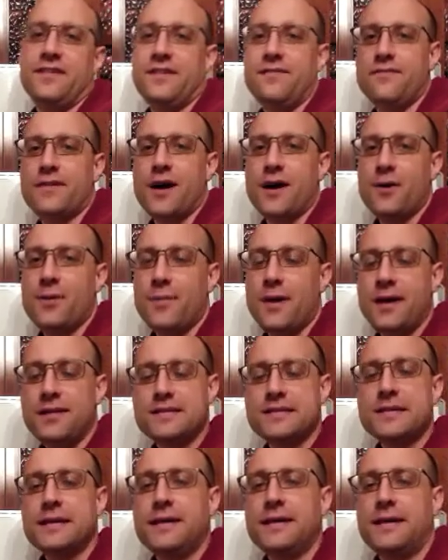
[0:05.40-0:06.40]

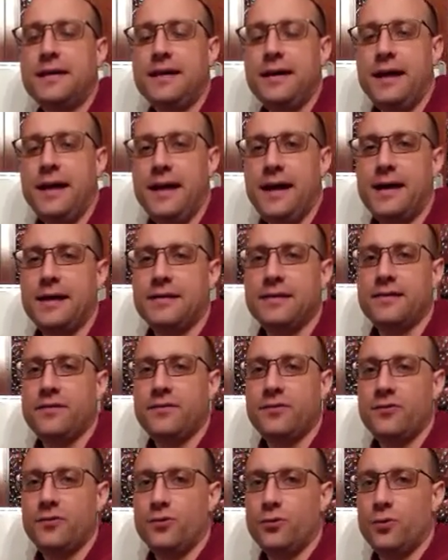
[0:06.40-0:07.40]
Environments, and
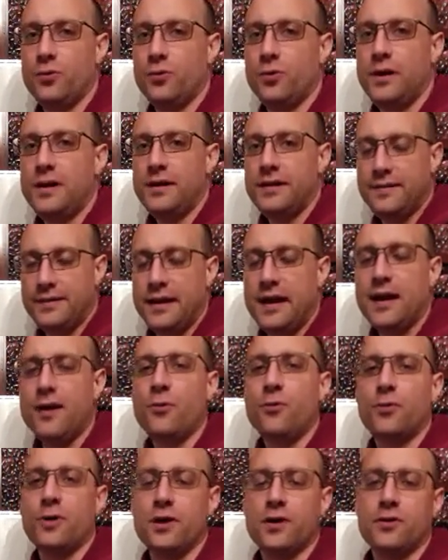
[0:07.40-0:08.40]
so now
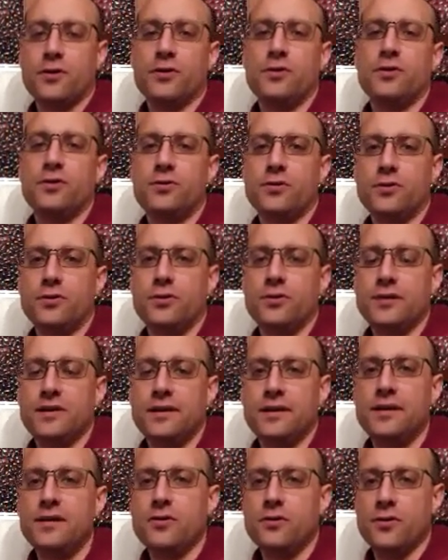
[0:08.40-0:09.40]
we're going to
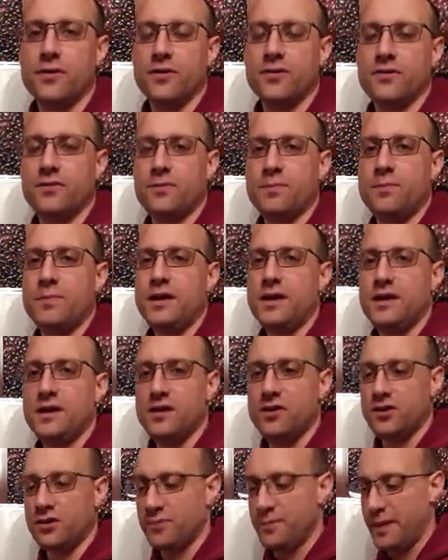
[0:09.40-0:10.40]
continue on
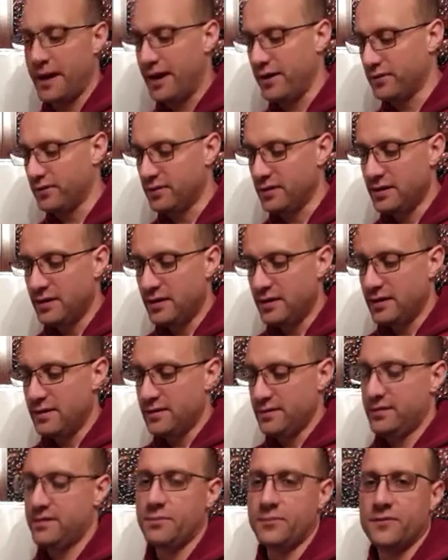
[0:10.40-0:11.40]
speaking about
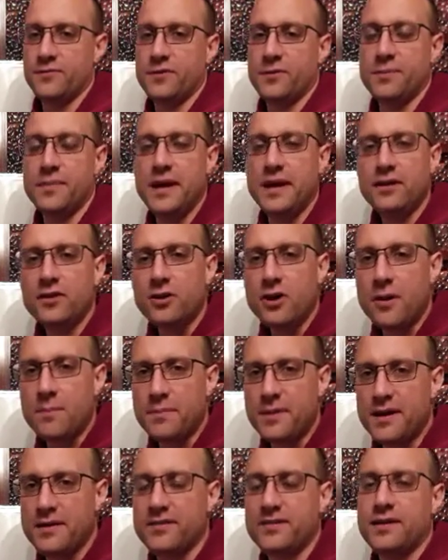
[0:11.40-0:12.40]
some of the main
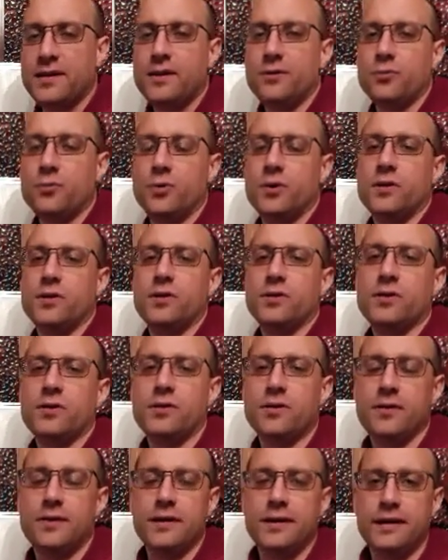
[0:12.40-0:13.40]
topics that would
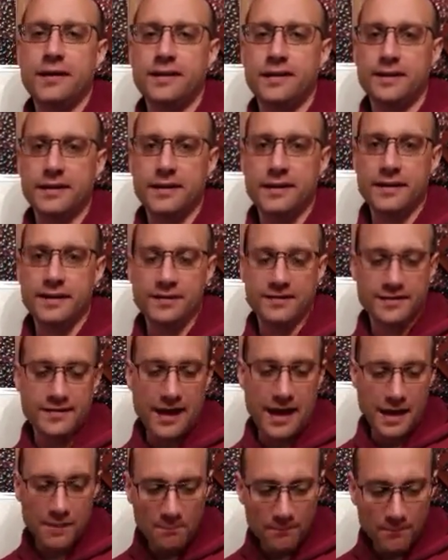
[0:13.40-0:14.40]
occur in the
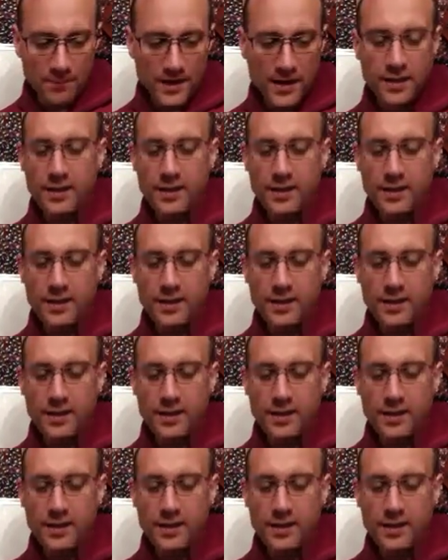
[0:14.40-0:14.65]
exam.